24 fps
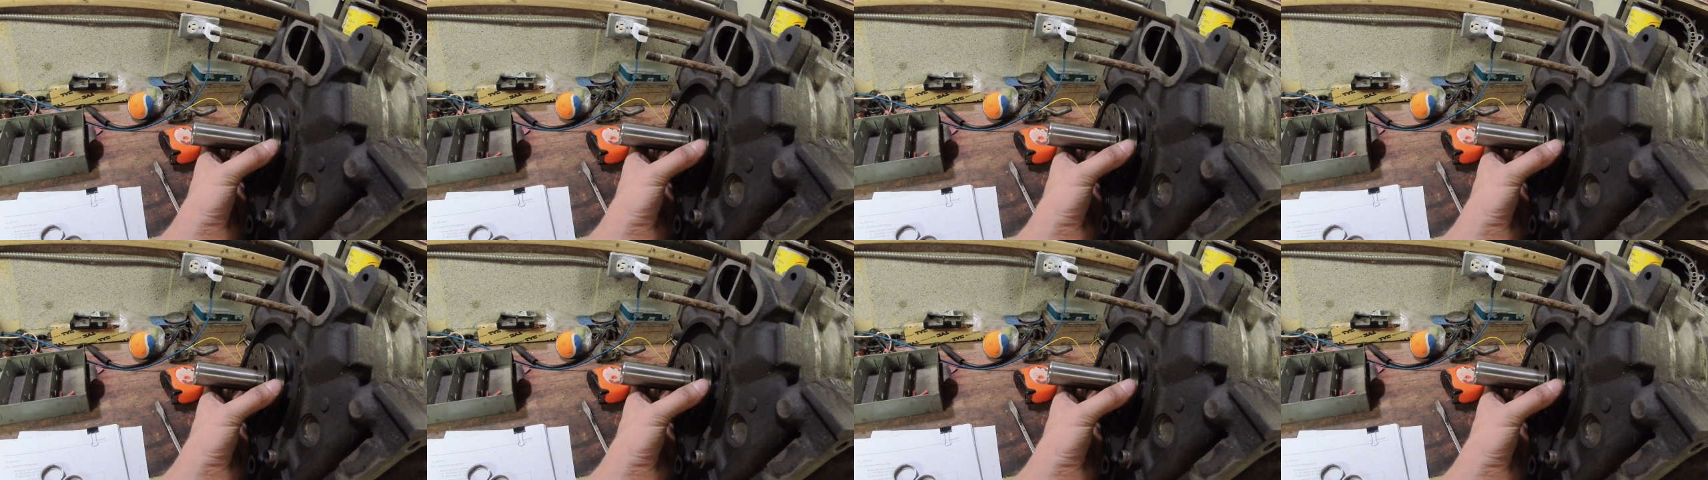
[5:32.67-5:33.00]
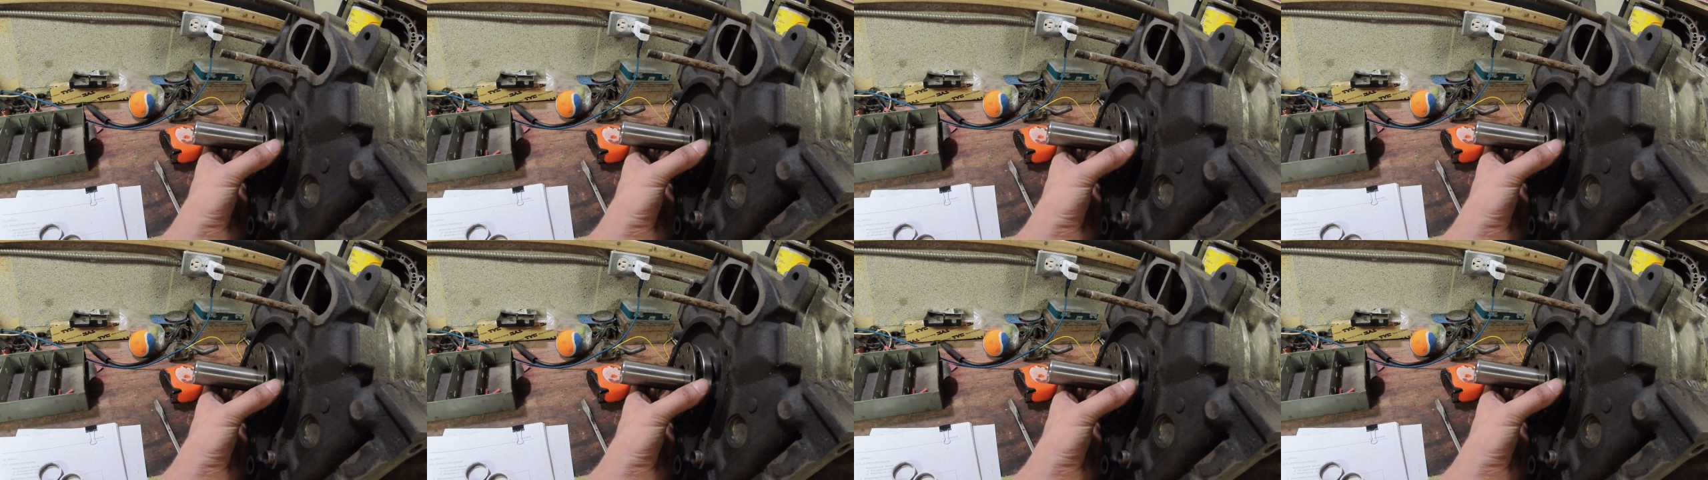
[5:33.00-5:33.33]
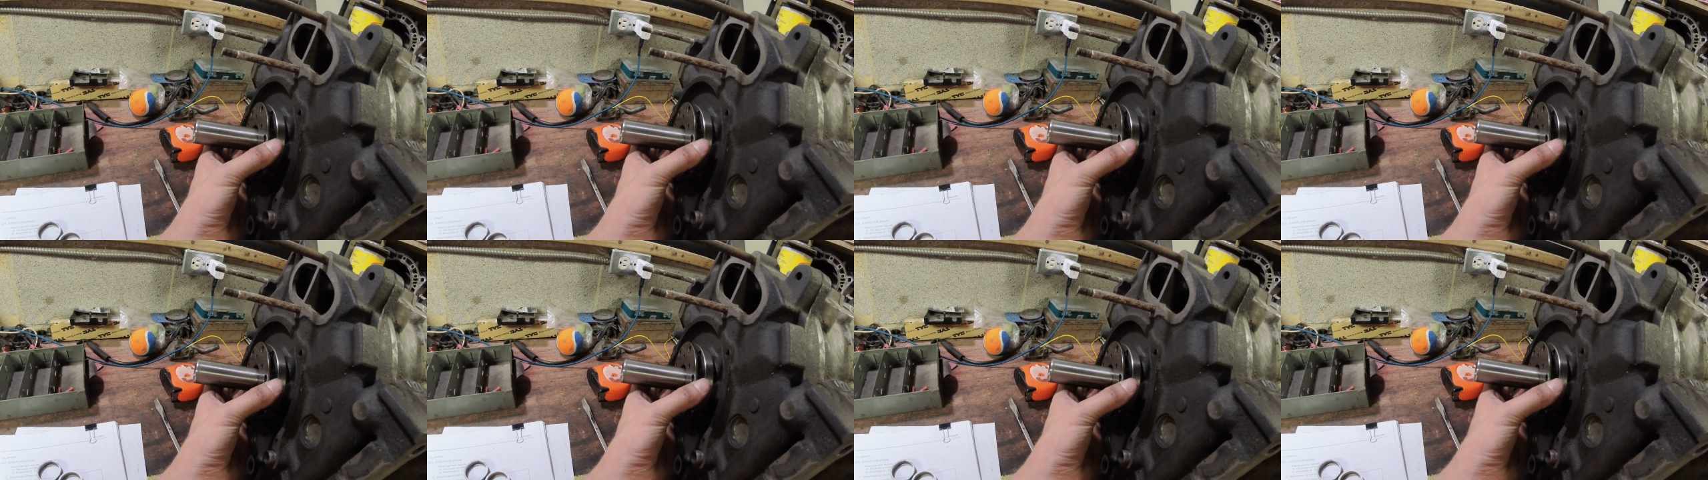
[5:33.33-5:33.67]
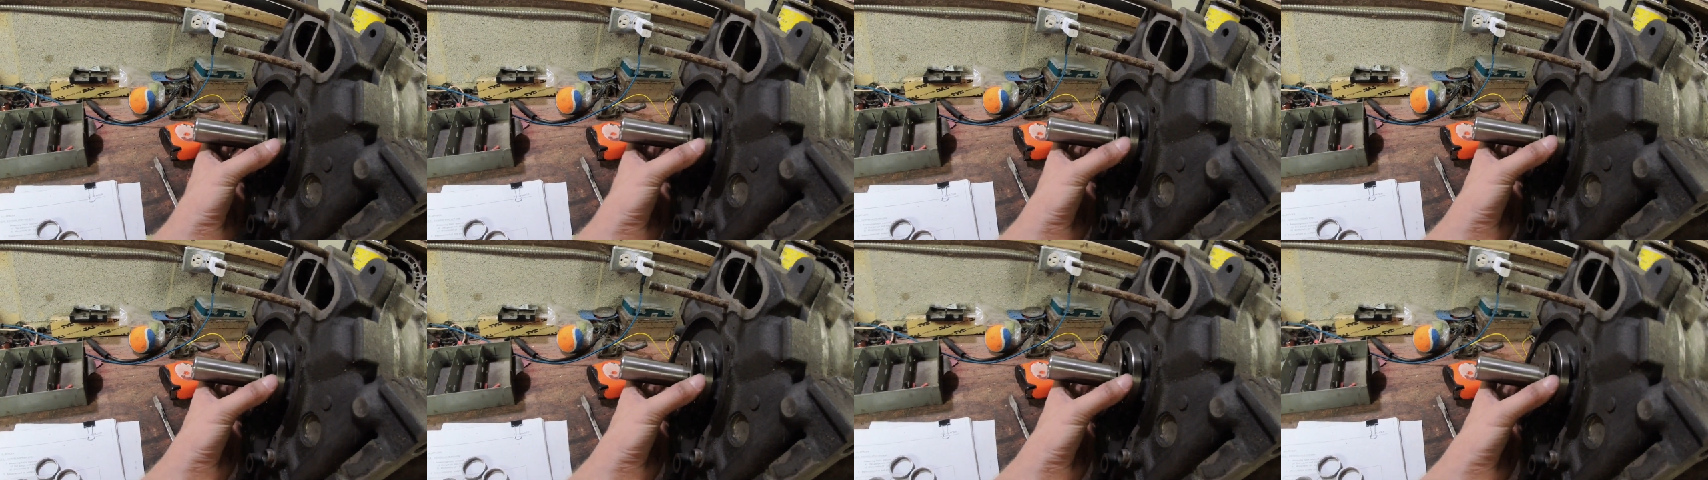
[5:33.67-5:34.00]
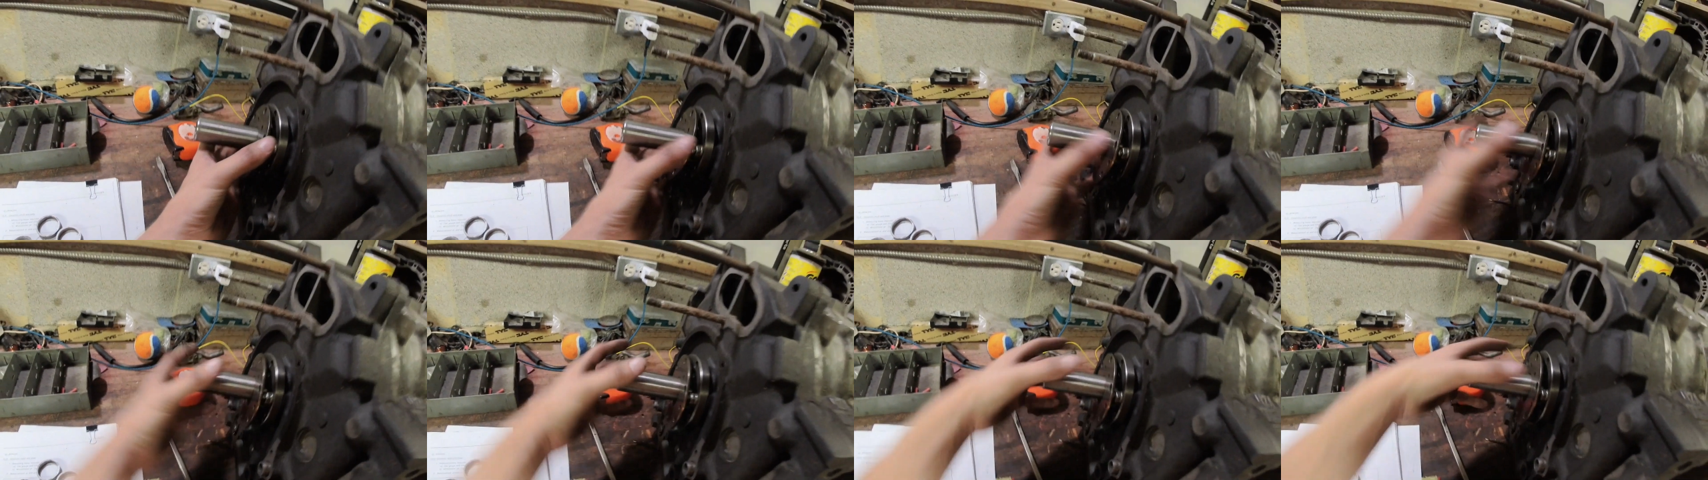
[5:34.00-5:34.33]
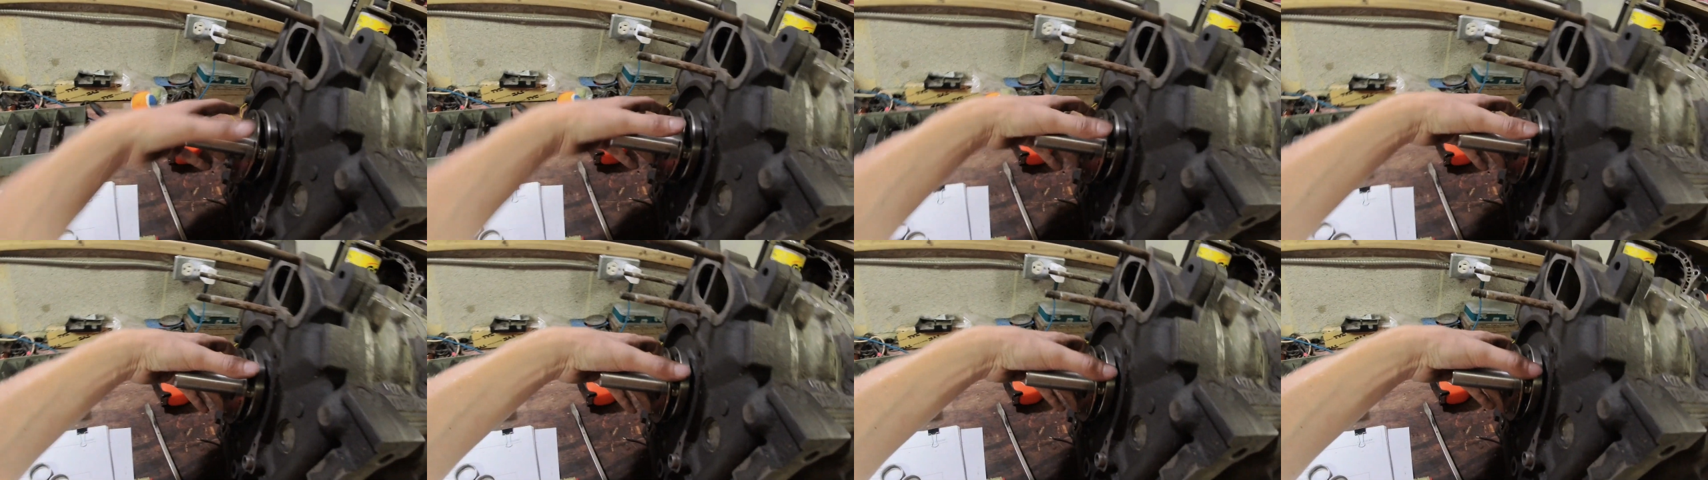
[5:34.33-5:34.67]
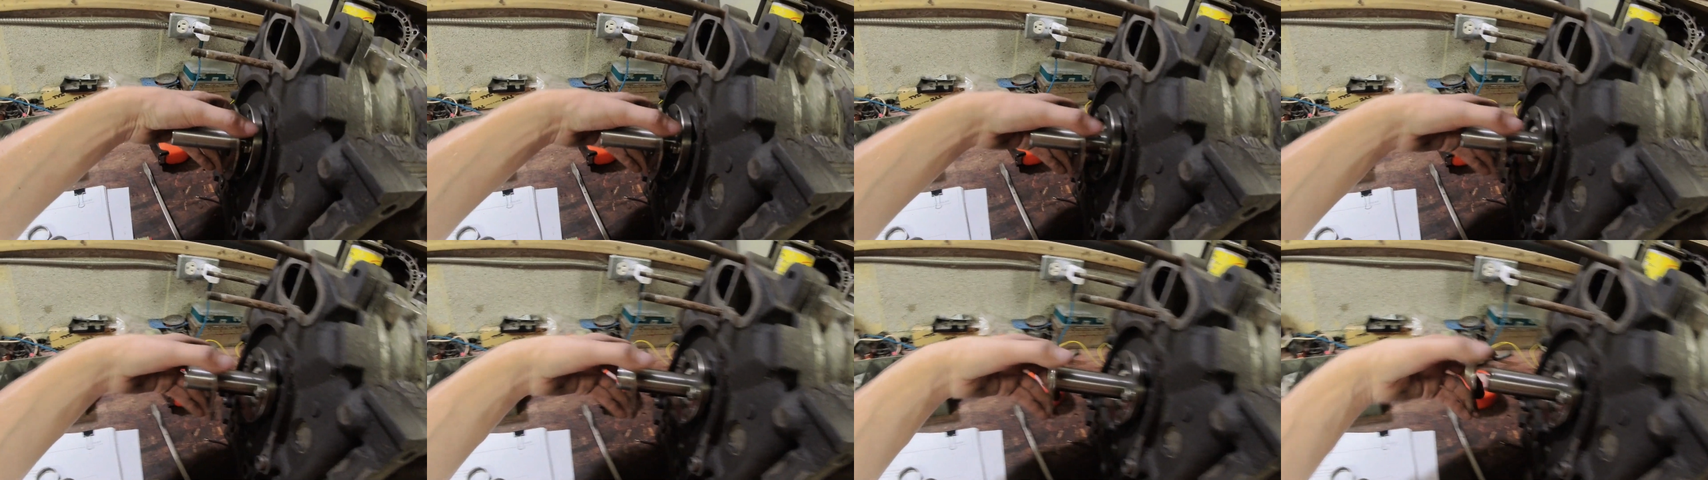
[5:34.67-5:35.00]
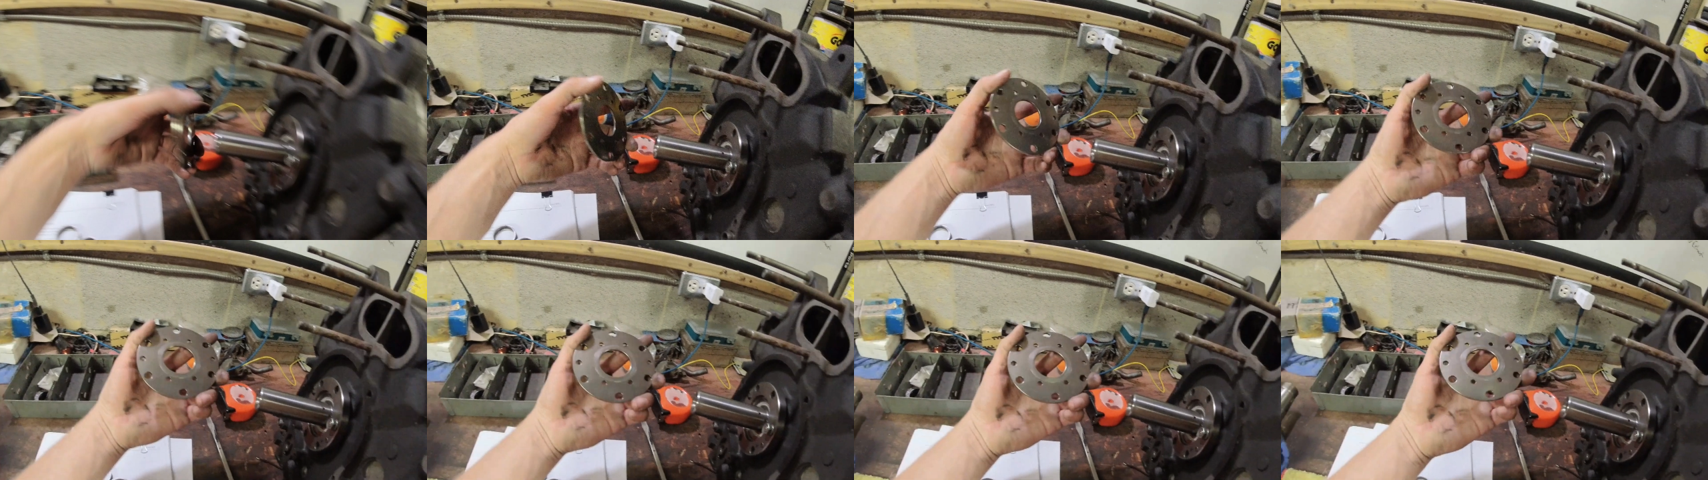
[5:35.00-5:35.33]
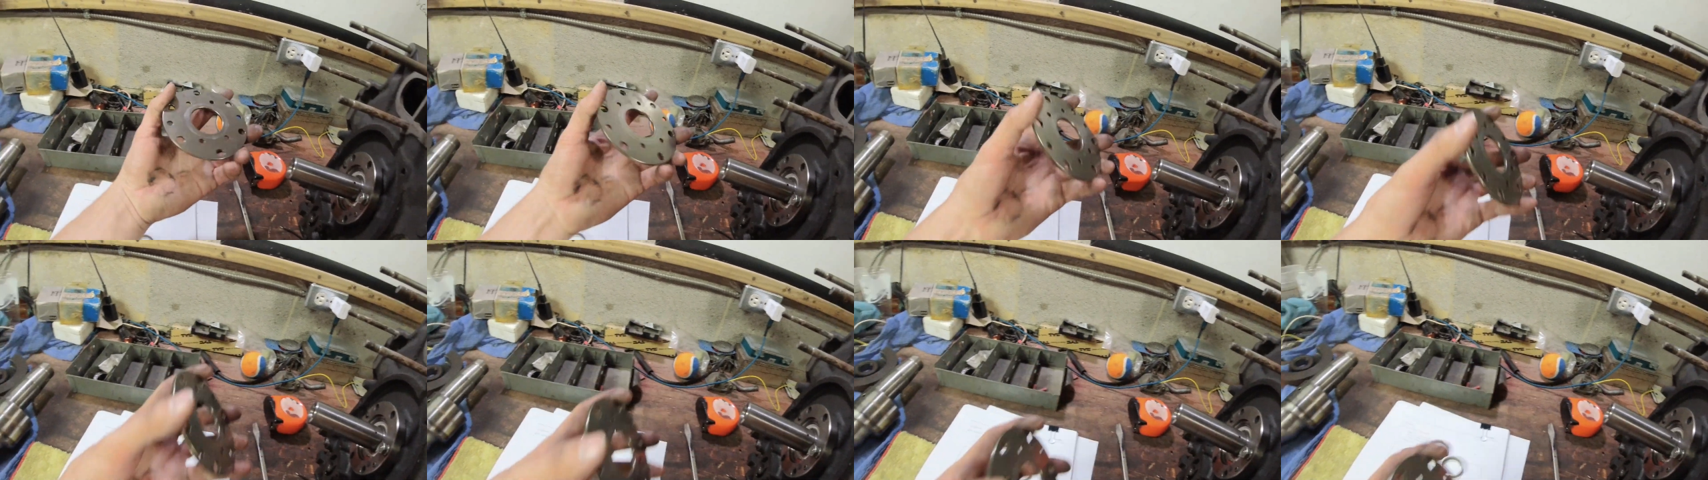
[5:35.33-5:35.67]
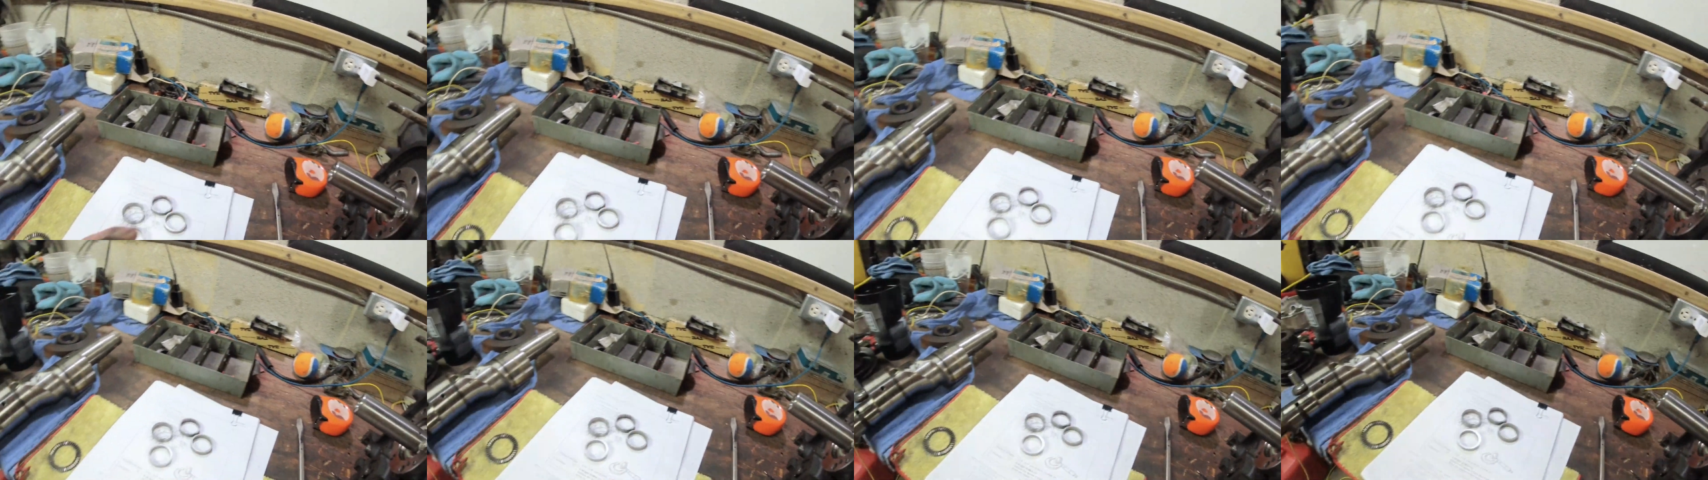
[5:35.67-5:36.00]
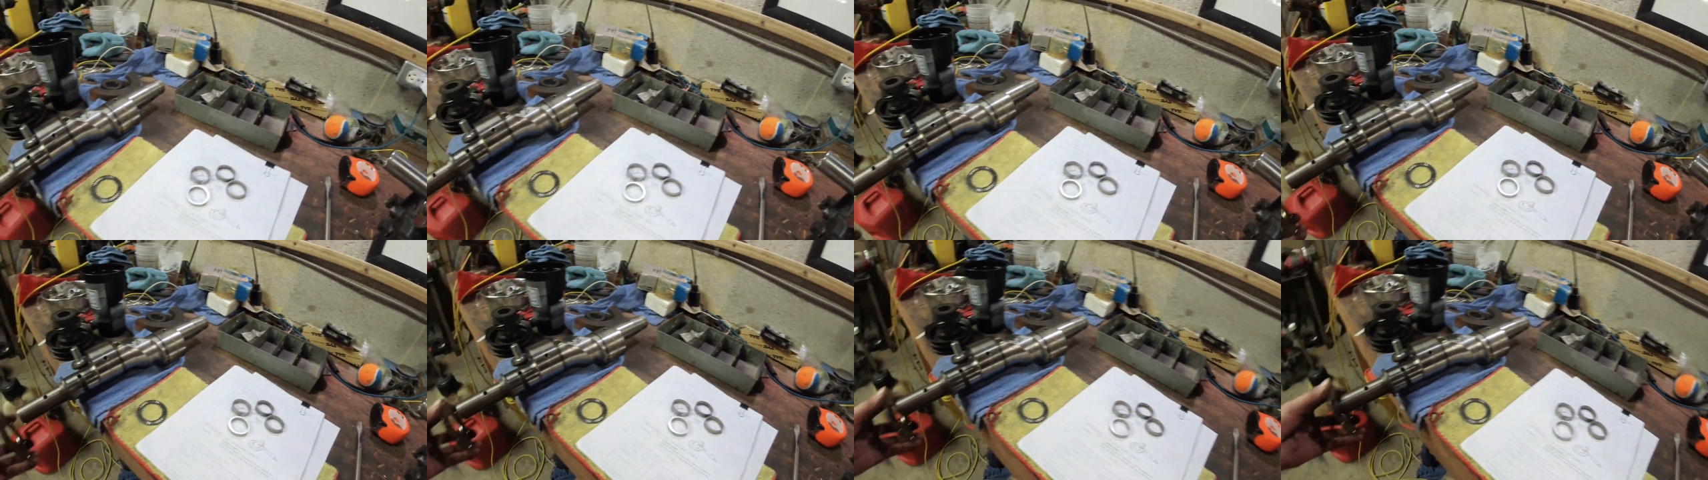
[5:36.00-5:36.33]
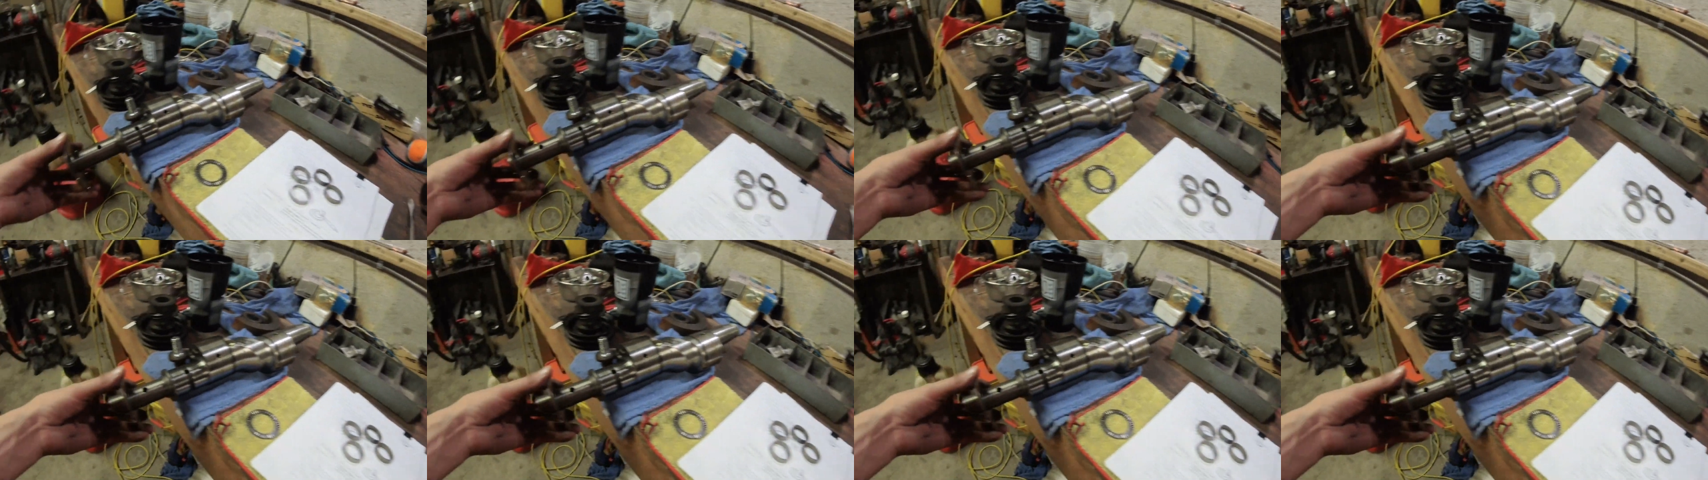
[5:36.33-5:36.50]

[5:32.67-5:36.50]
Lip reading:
Nobody's mouth can be seen.